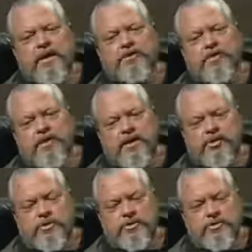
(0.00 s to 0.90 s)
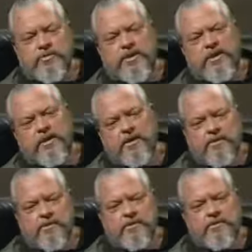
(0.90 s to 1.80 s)
education to me
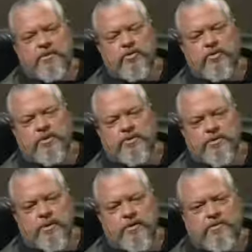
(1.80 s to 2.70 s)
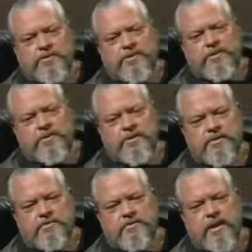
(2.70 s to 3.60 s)
in human terms and
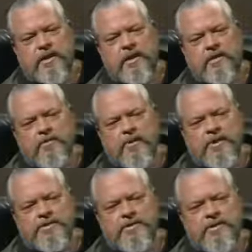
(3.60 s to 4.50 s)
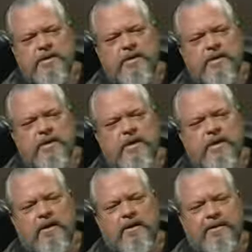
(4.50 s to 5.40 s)
in many other ways,
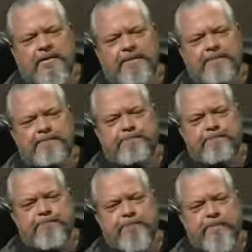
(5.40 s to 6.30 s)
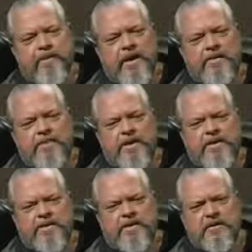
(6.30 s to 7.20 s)
uh, I
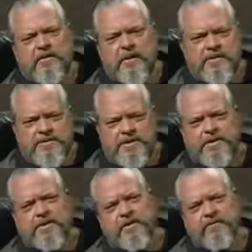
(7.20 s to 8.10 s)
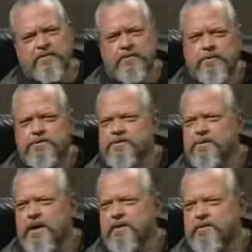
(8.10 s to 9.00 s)
begin to think that I've seen enough of those
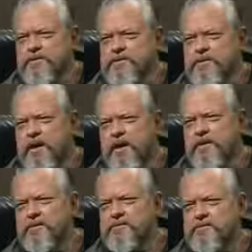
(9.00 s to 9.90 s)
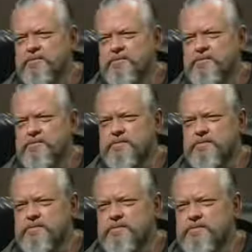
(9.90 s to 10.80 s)
animals die.
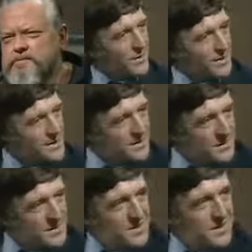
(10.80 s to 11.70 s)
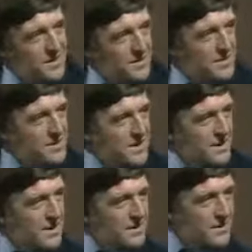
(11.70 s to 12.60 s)
Was it a waste? It's odd you should
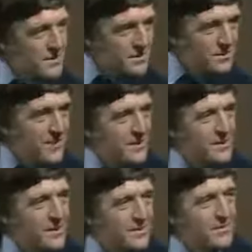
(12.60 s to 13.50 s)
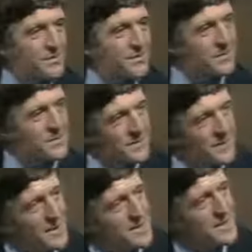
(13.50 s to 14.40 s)
say that when you look back. I would have thought it was a very